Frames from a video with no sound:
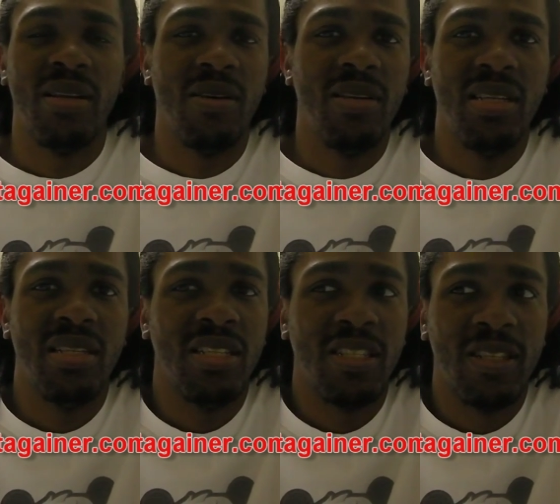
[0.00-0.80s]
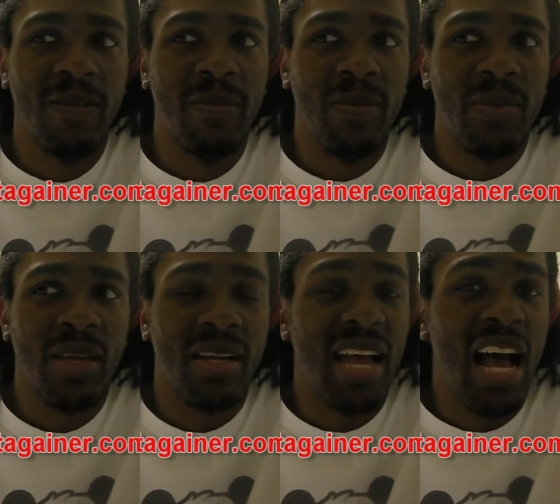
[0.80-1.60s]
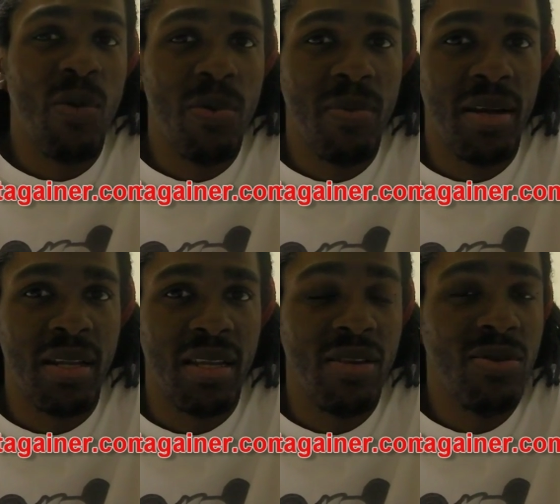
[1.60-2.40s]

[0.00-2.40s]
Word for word: You know he's just a guy with money.